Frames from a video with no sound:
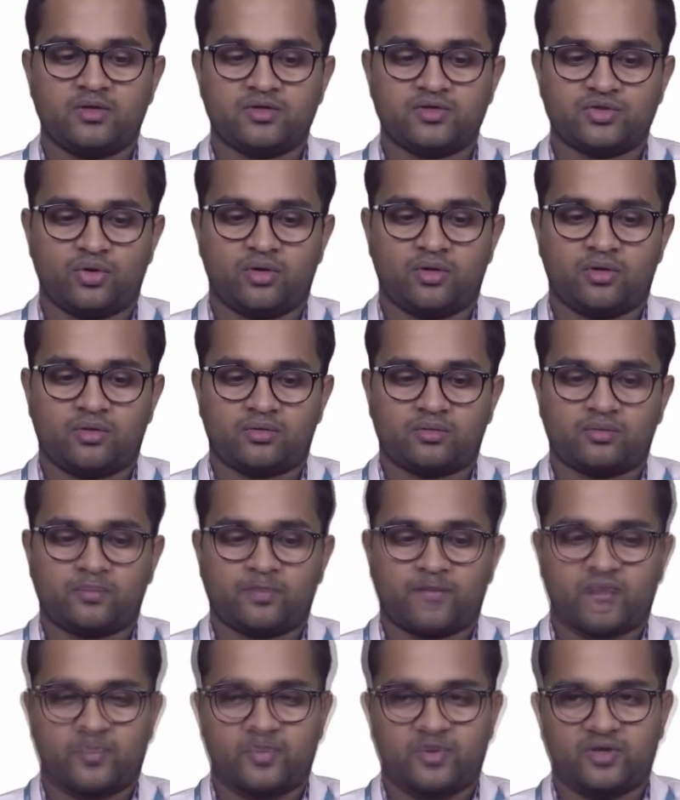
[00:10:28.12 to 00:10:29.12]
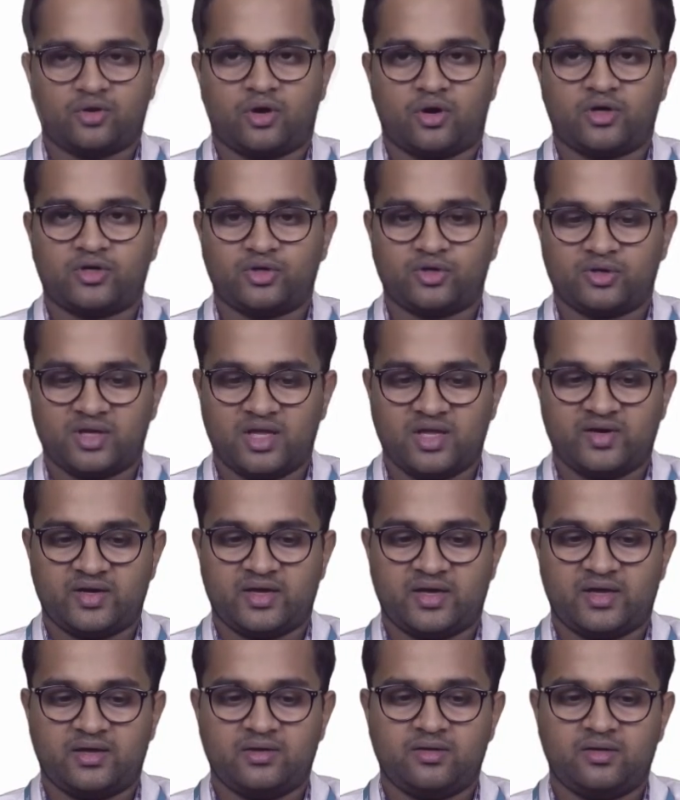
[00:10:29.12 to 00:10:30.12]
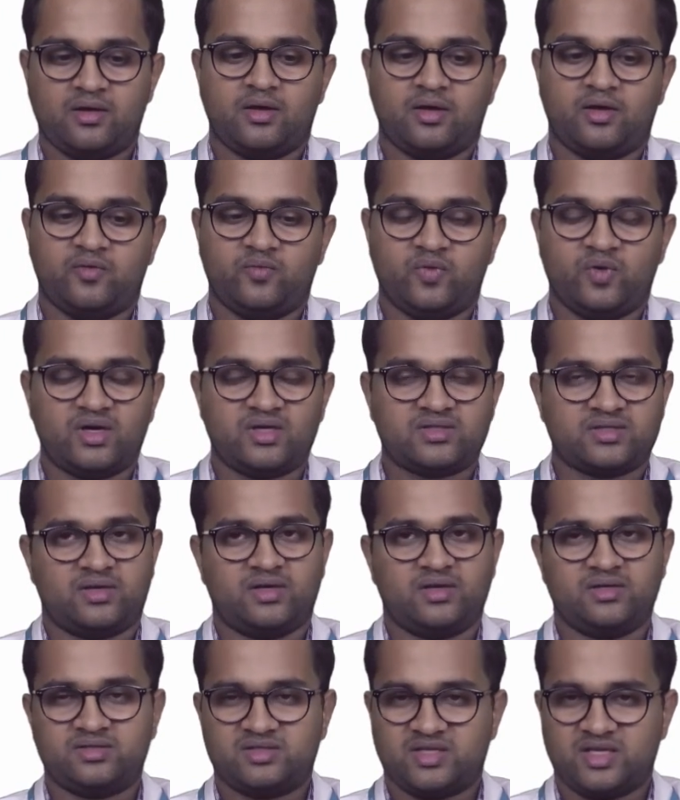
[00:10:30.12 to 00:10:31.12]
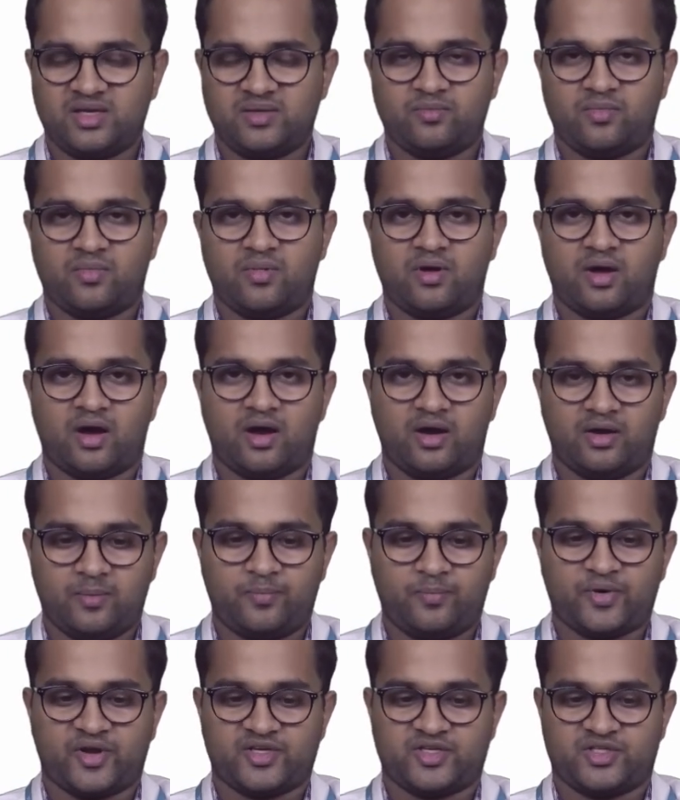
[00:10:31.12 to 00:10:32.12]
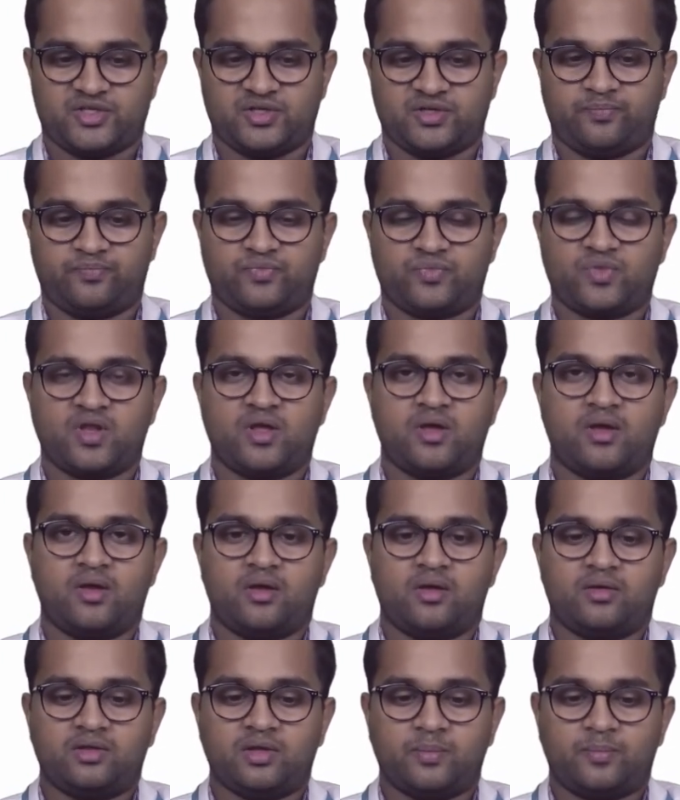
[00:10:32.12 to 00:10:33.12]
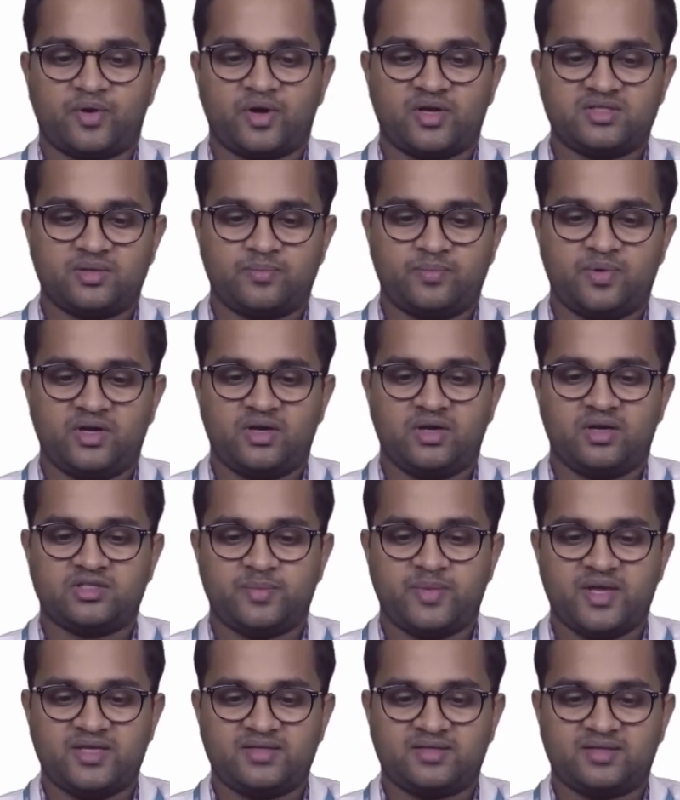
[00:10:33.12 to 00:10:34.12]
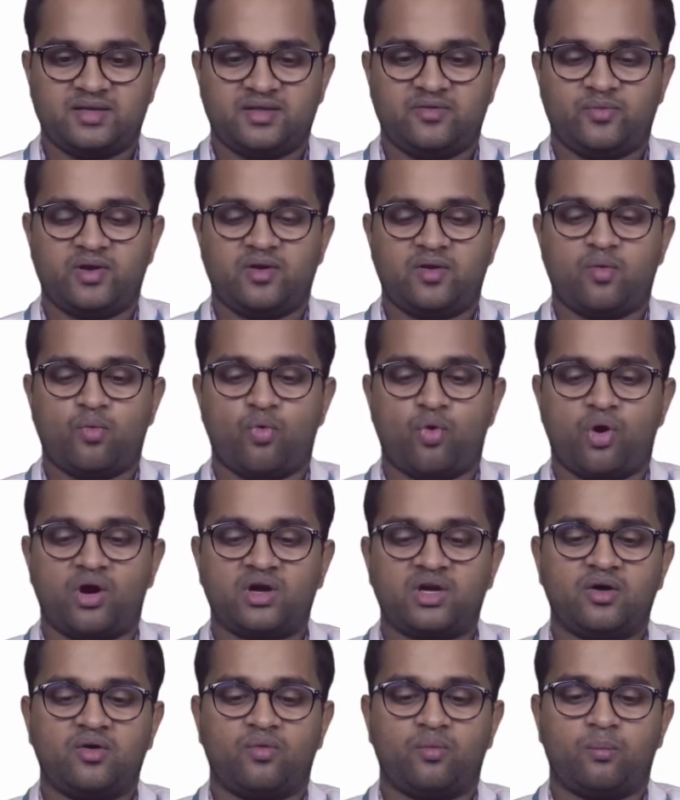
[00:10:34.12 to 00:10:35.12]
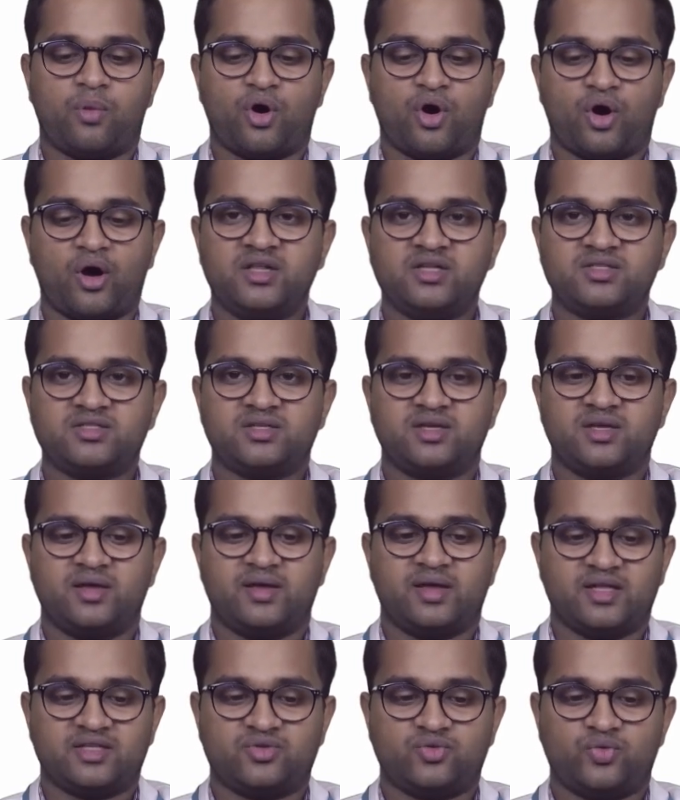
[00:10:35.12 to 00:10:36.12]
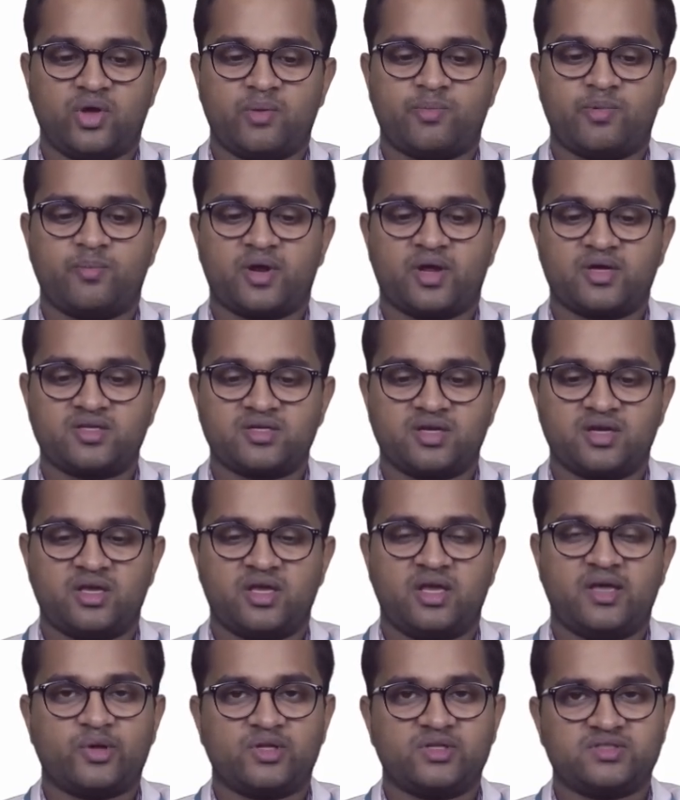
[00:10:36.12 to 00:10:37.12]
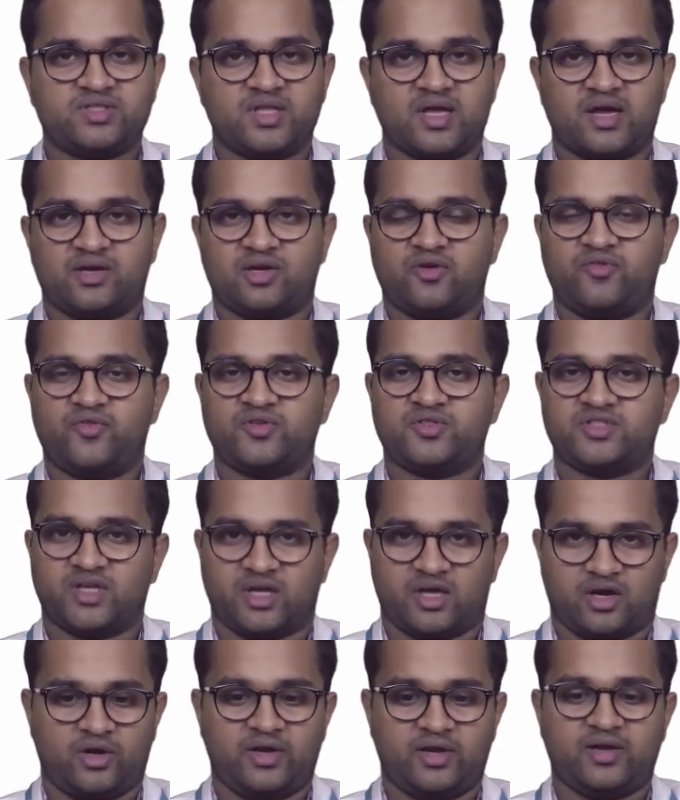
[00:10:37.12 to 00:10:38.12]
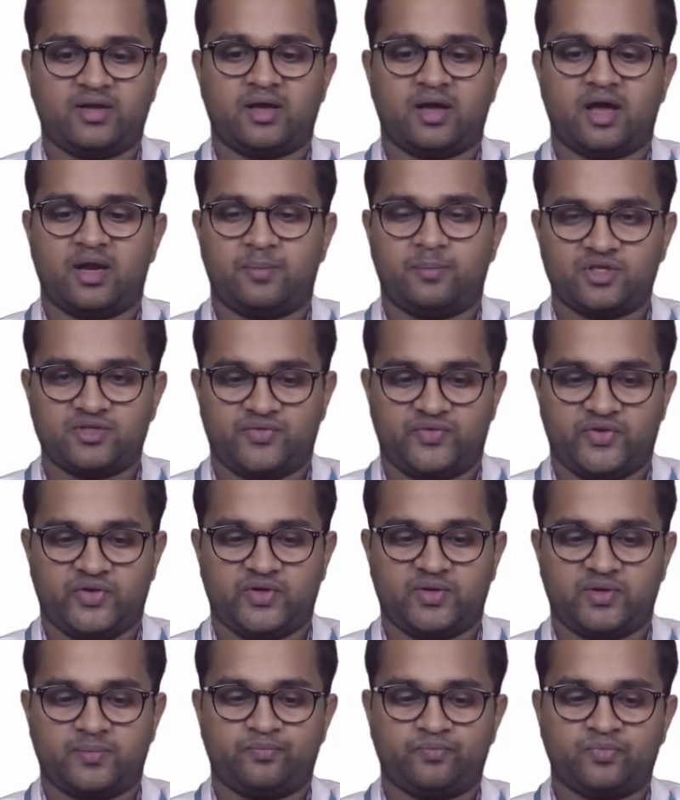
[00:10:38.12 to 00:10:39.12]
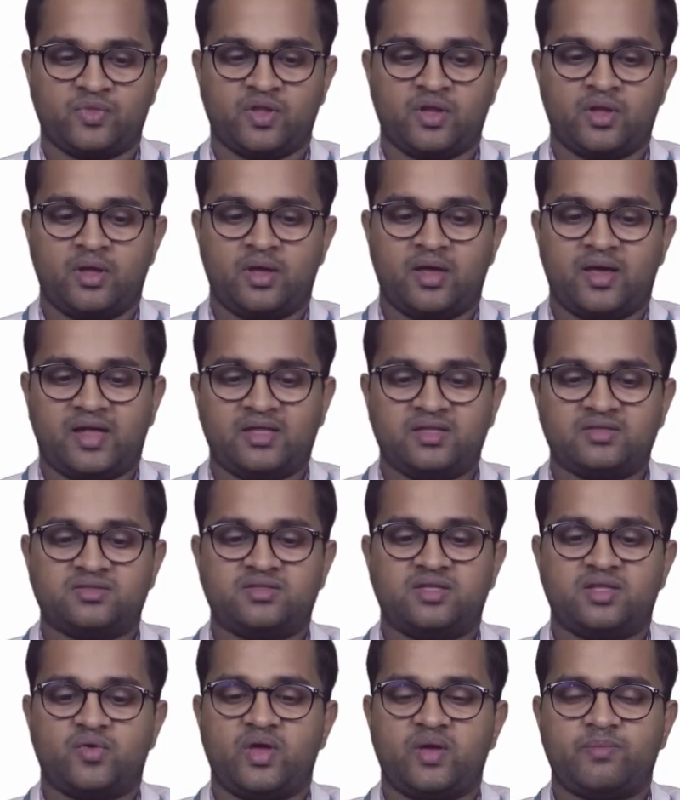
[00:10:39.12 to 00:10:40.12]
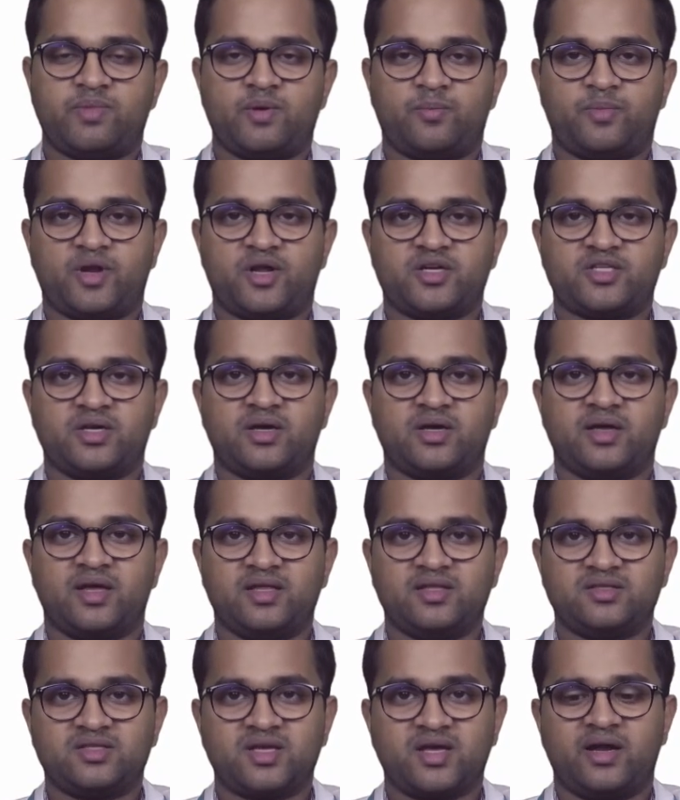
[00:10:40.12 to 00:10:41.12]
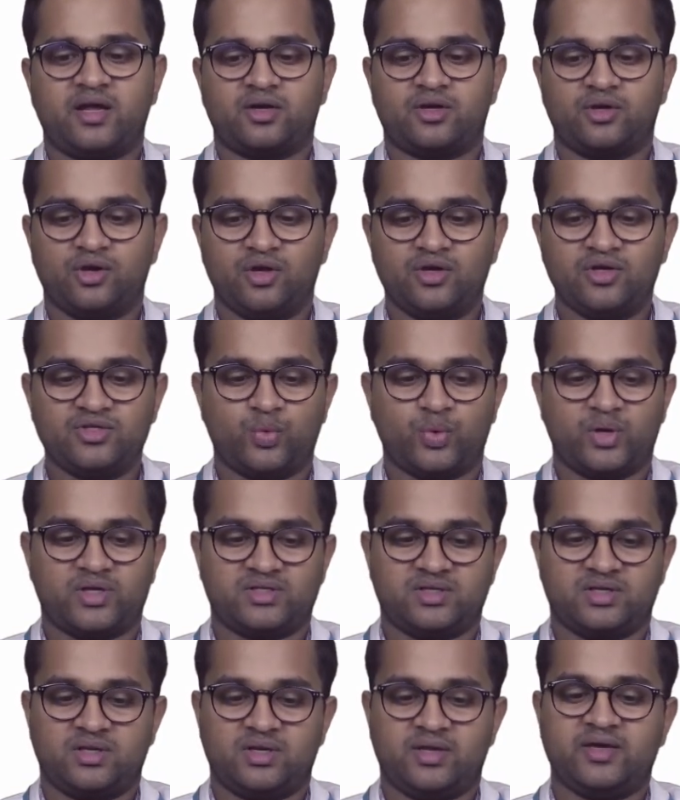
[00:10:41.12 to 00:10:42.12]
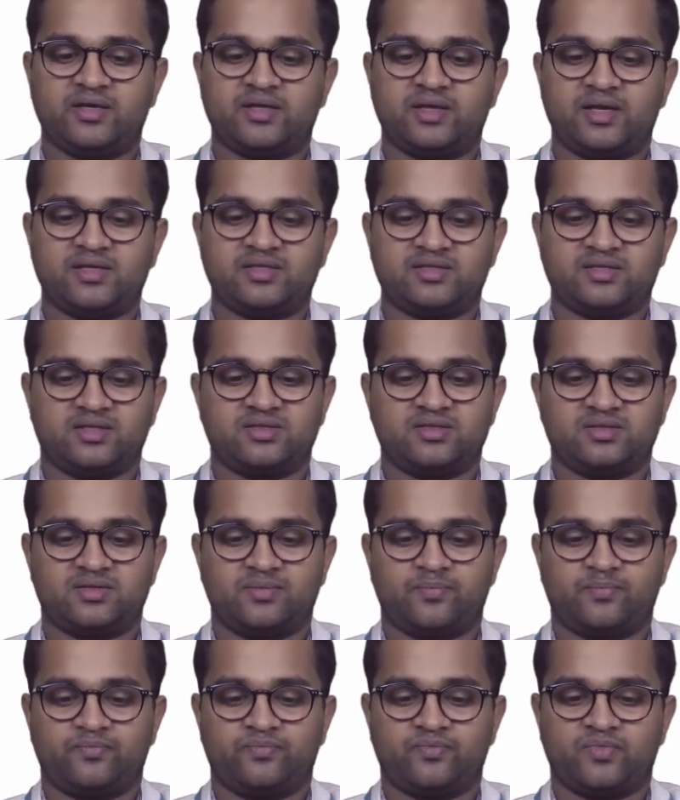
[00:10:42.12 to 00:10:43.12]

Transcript: So coming to autoclave again, it works under steam under pressure. The principle is basically when water boils, its vapor pressure equals that of surrounding atmosphere. Hence the vapor pressure inside a closed vessel increases,